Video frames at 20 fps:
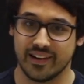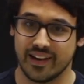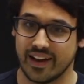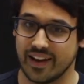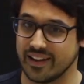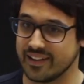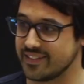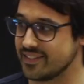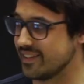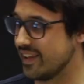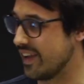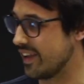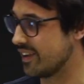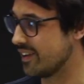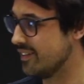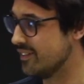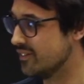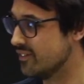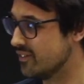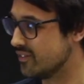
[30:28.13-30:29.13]
And it's
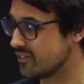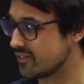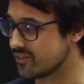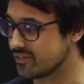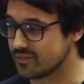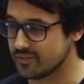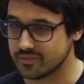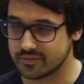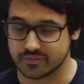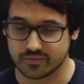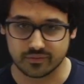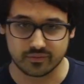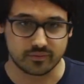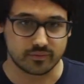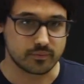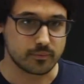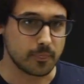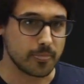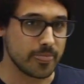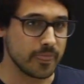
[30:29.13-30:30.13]
like,
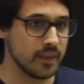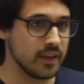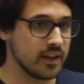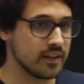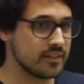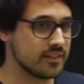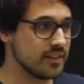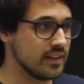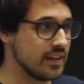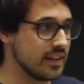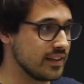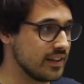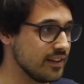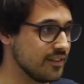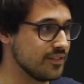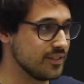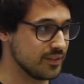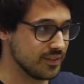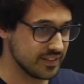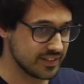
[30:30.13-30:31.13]
it
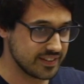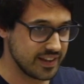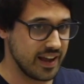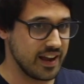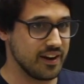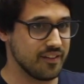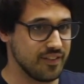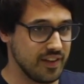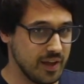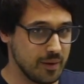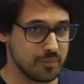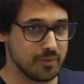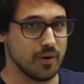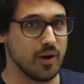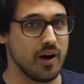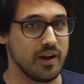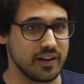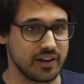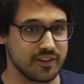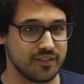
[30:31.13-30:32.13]
gives you this kind of
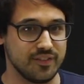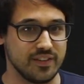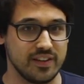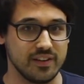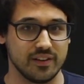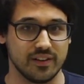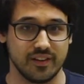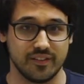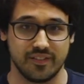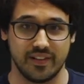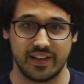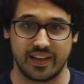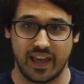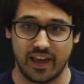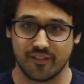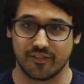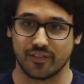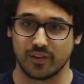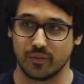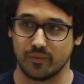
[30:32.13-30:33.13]
hypnotic feel of like
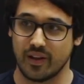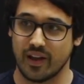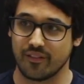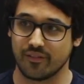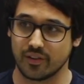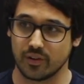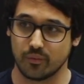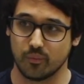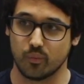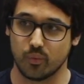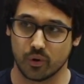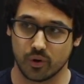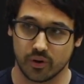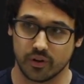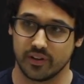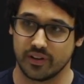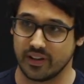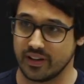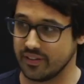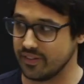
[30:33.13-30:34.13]
every
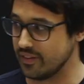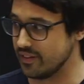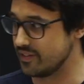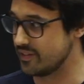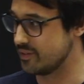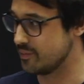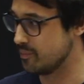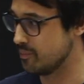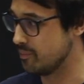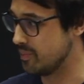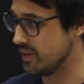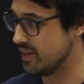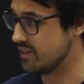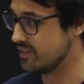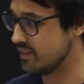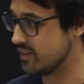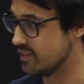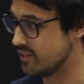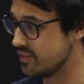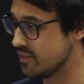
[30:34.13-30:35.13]
word in this
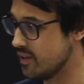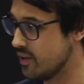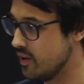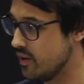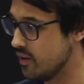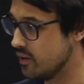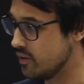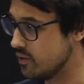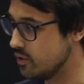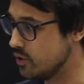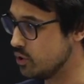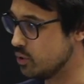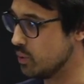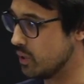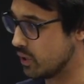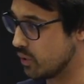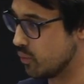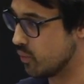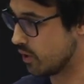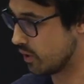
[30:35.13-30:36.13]
piece is
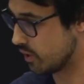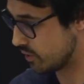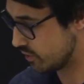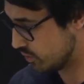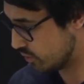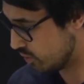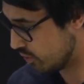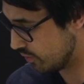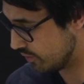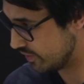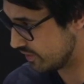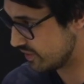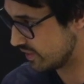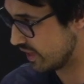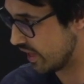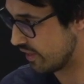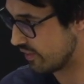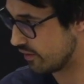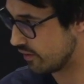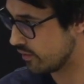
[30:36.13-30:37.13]
doing work to hold it
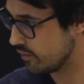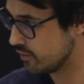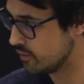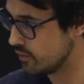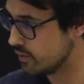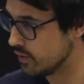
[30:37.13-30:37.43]
together.